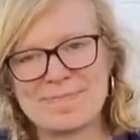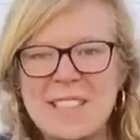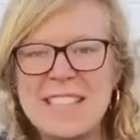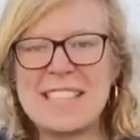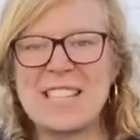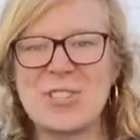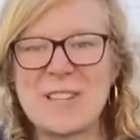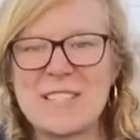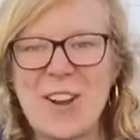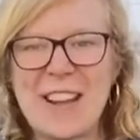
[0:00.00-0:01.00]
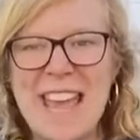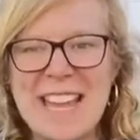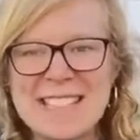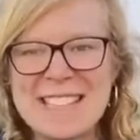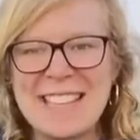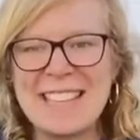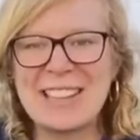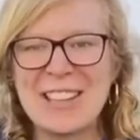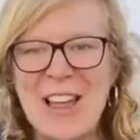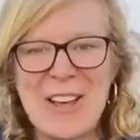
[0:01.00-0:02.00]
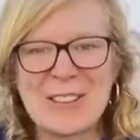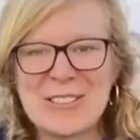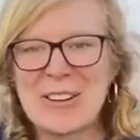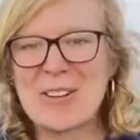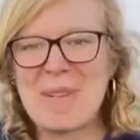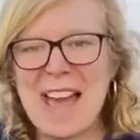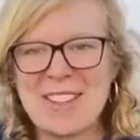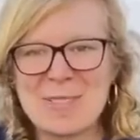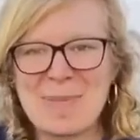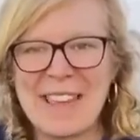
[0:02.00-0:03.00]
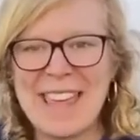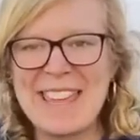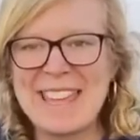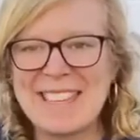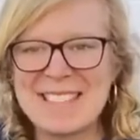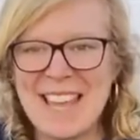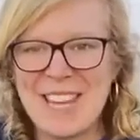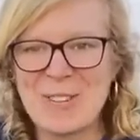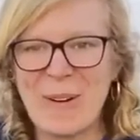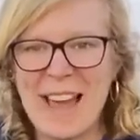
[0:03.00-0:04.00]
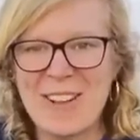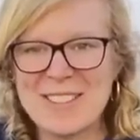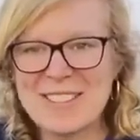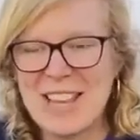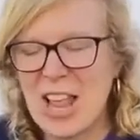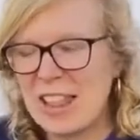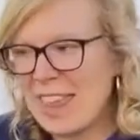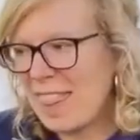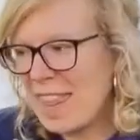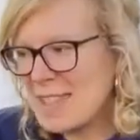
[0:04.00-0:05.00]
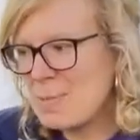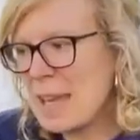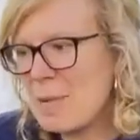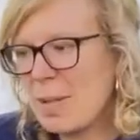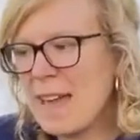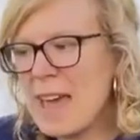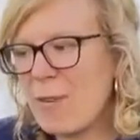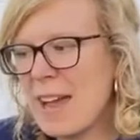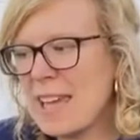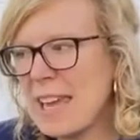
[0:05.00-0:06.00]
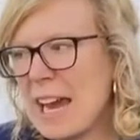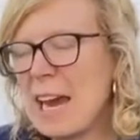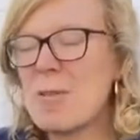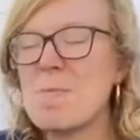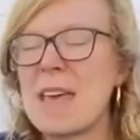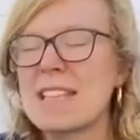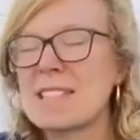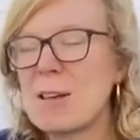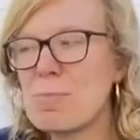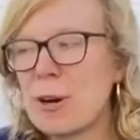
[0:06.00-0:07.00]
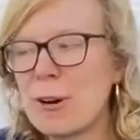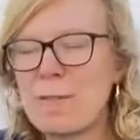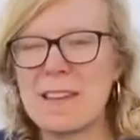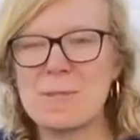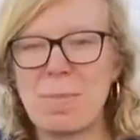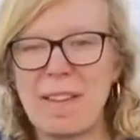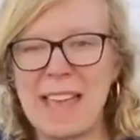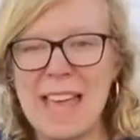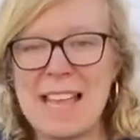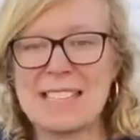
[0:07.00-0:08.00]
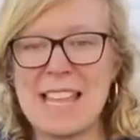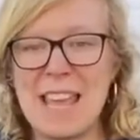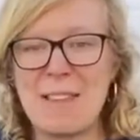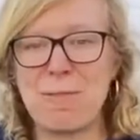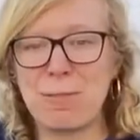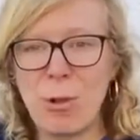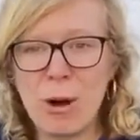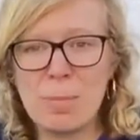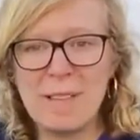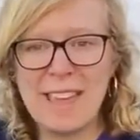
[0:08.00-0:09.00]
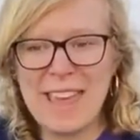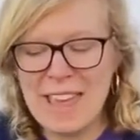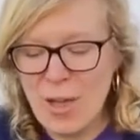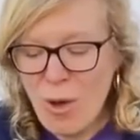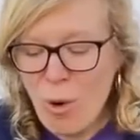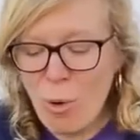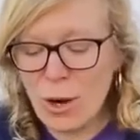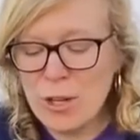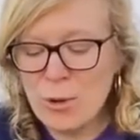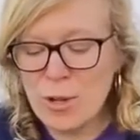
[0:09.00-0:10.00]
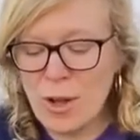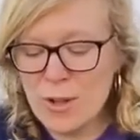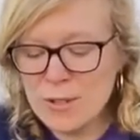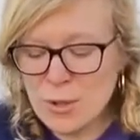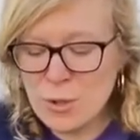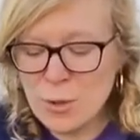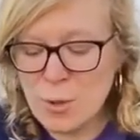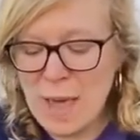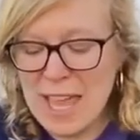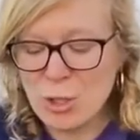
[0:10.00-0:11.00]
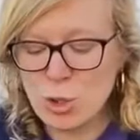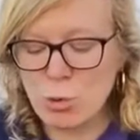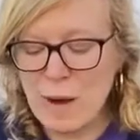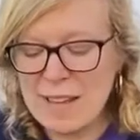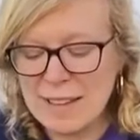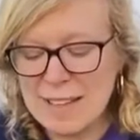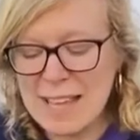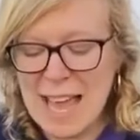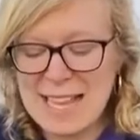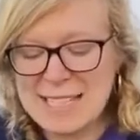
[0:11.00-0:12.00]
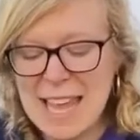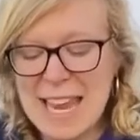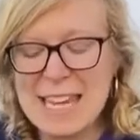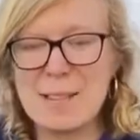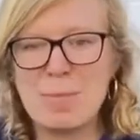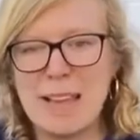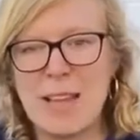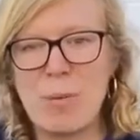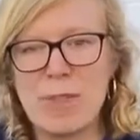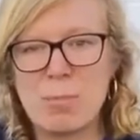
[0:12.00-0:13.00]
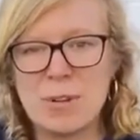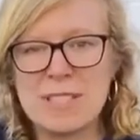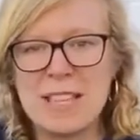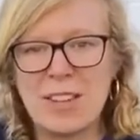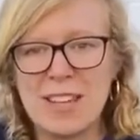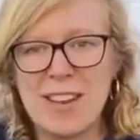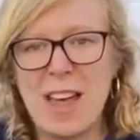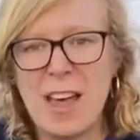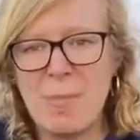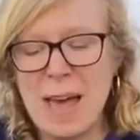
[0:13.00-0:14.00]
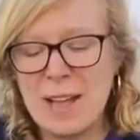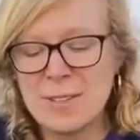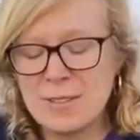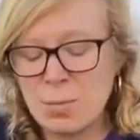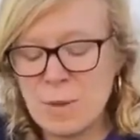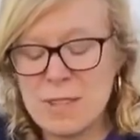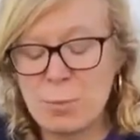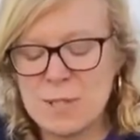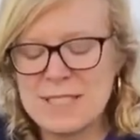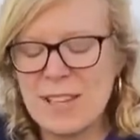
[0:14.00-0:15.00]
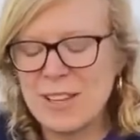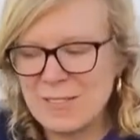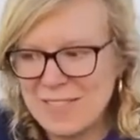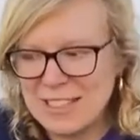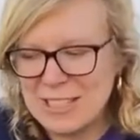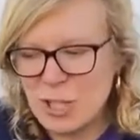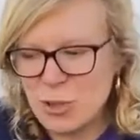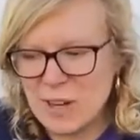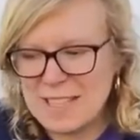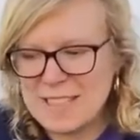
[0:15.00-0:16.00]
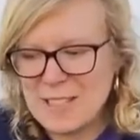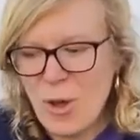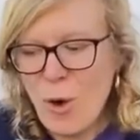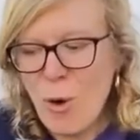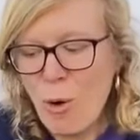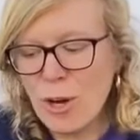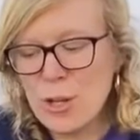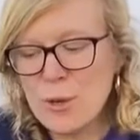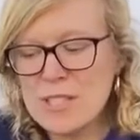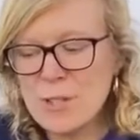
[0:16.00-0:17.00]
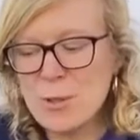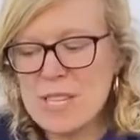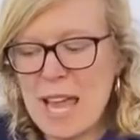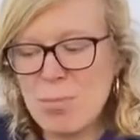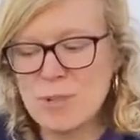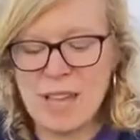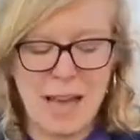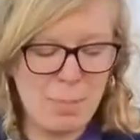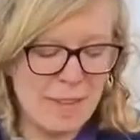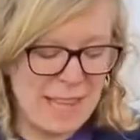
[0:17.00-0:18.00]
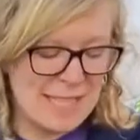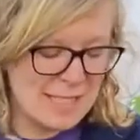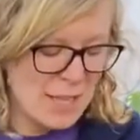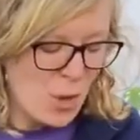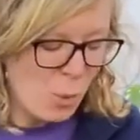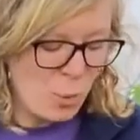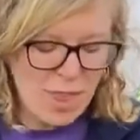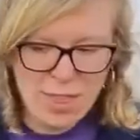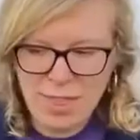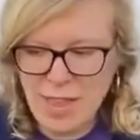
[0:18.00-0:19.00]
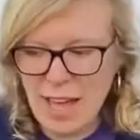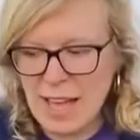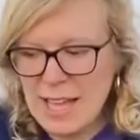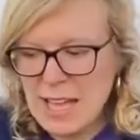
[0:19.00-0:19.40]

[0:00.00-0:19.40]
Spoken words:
Philodendrons are an excellent long-term house plant inside your house. Like this big plant right here, it makes the perfect plant as a floor plant, or you can also do a trailing cascading plant with the Brazilian with the Brazilian philodendrons. Or you can do tabletop plants with the